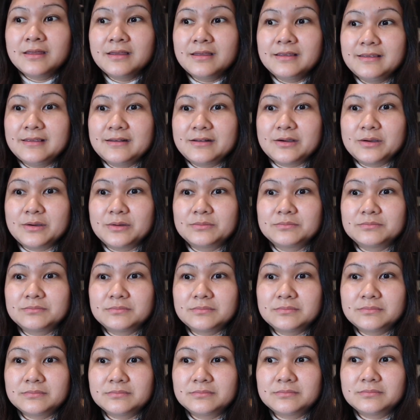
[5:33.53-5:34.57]
you know,
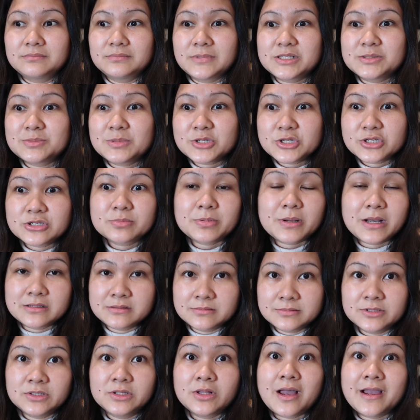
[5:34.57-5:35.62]
as much as
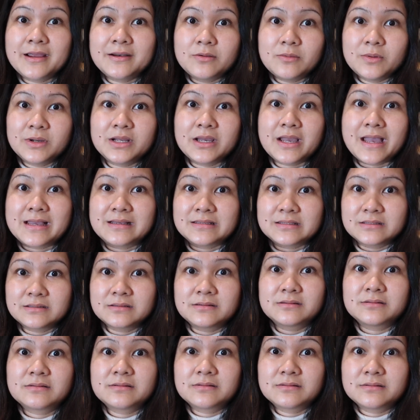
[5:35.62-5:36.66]
possible, I don't want to ask
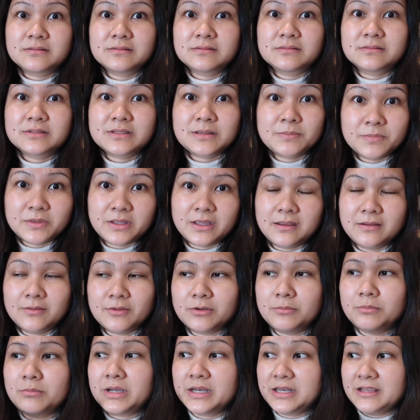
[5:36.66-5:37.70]
something
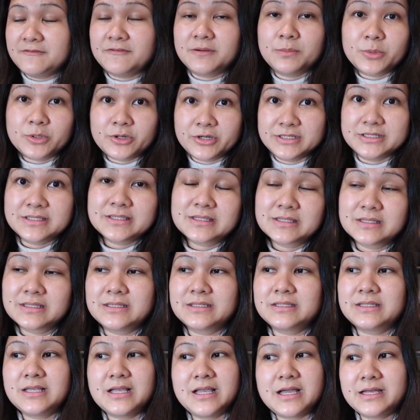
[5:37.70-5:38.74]
or money from Chris
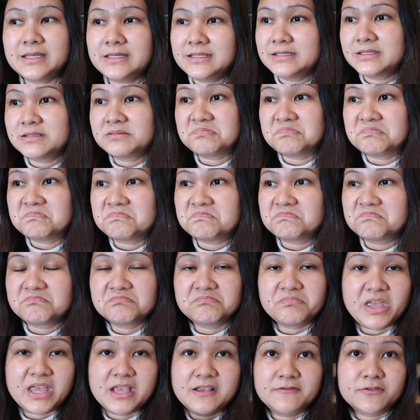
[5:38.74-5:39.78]
because he's
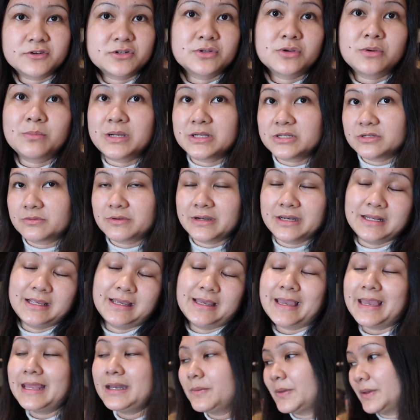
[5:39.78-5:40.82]
paying for so much already.
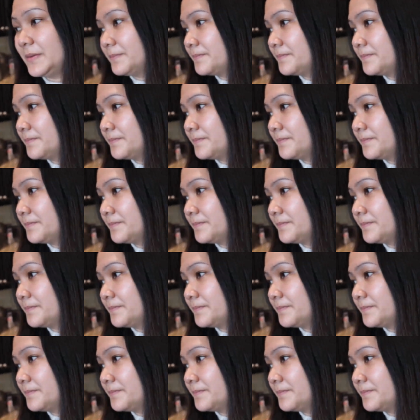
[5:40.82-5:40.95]
Anyway,